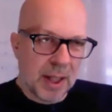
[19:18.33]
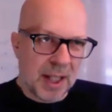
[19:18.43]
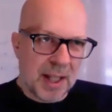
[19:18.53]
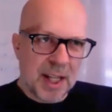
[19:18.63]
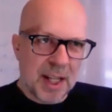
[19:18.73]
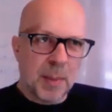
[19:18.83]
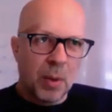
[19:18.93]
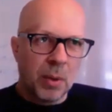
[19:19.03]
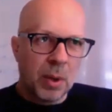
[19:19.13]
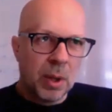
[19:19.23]
It takes
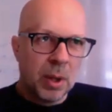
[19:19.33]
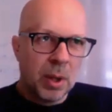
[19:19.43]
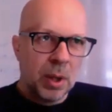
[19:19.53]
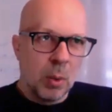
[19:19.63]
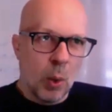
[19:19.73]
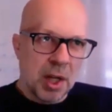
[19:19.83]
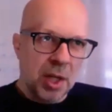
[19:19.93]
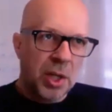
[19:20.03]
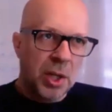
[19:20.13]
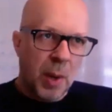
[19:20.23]
about 1 to
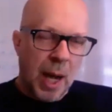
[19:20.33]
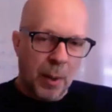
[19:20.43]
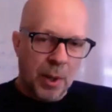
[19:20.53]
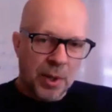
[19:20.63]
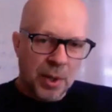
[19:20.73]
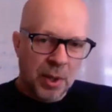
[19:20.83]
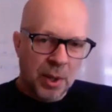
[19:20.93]
2 hours